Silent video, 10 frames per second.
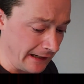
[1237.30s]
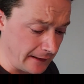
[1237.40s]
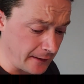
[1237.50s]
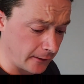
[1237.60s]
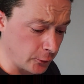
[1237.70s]

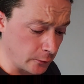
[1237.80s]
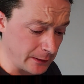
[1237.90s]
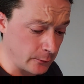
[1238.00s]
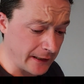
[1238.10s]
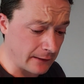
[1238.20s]
And
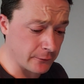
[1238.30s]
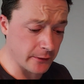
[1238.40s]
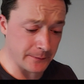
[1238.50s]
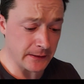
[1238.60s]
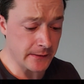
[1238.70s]
arguably we have
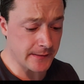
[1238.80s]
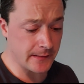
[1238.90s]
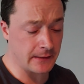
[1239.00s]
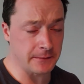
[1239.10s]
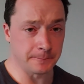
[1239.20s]
other bills
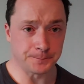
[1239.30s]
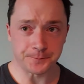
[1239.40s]
that